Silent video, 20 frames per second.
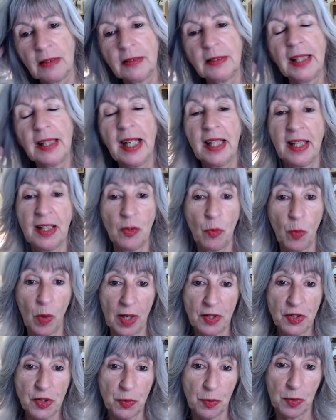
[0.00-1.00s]
Nadine
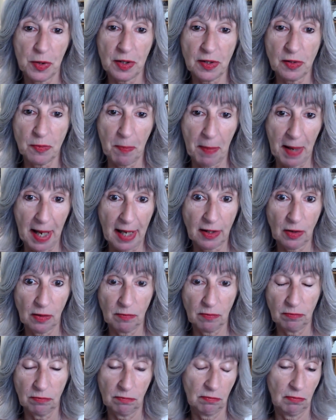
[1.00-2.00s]
West was bad,
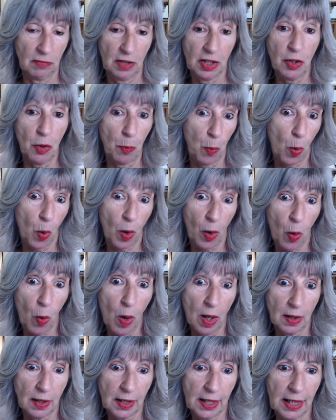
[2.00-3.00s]
poor
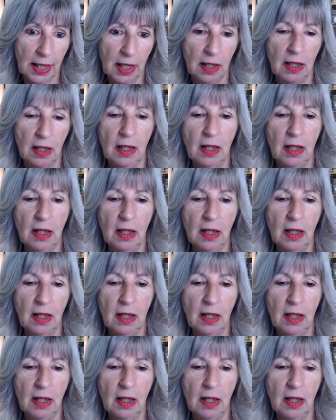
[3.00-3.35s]
quality.